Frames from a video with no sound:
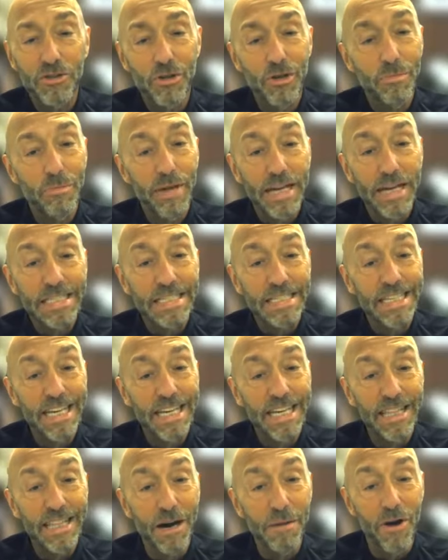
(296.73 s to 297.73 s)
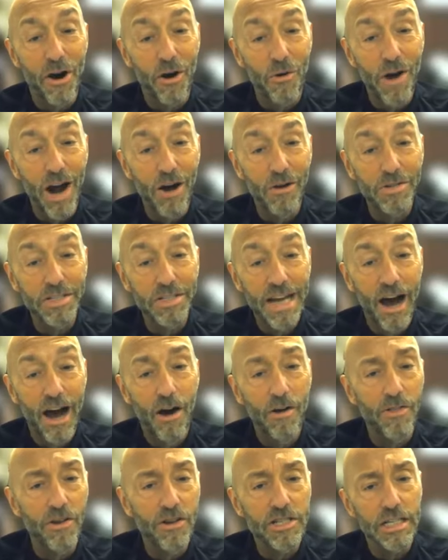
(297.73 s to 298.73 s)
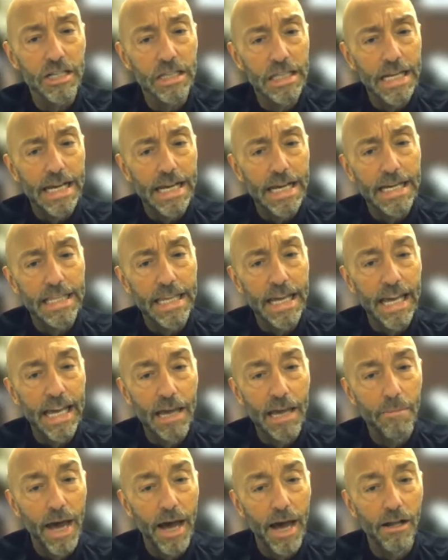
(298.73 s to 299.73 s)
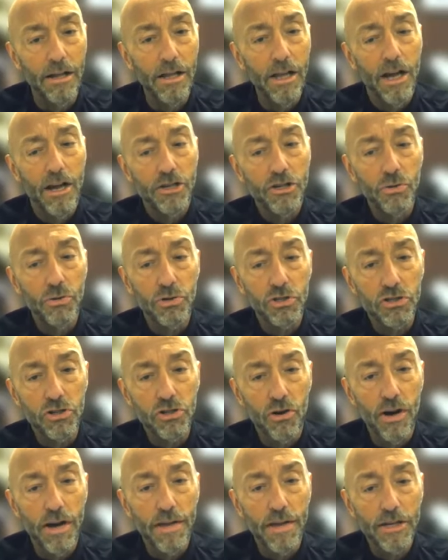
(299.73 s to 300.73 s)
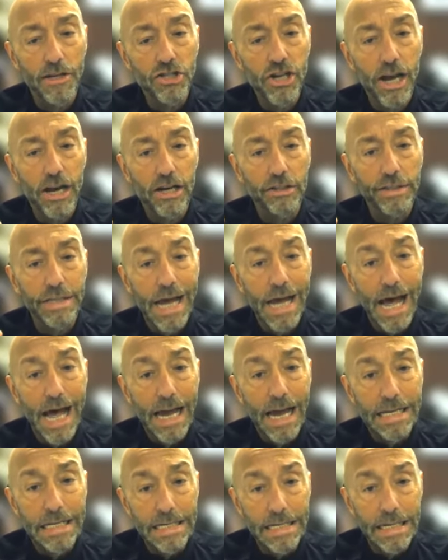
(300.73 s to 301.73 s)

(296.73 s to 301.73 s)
So you may see them around town. There's a link in the email to a story that Channel 9